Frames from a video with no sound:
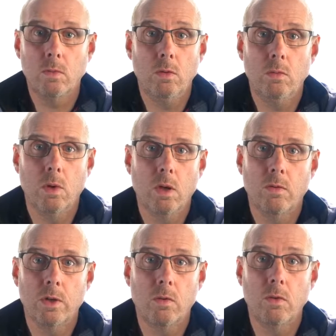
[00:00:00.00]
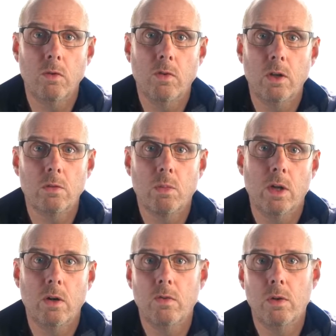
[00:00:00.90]
might have several events
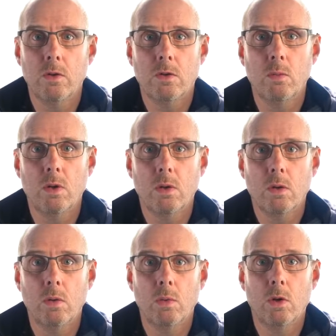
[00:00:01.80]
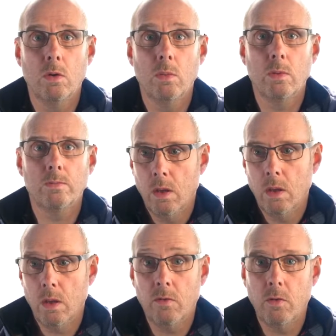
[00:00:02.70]
planned for this summer coming up.
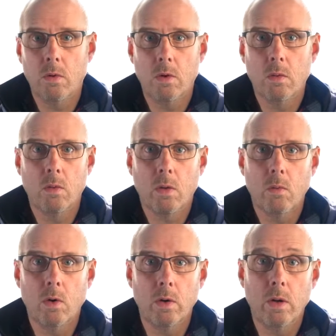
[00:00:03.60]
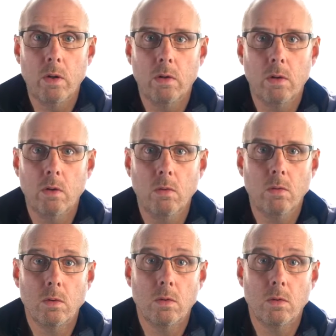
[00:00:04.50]
Therefore, what do you need to do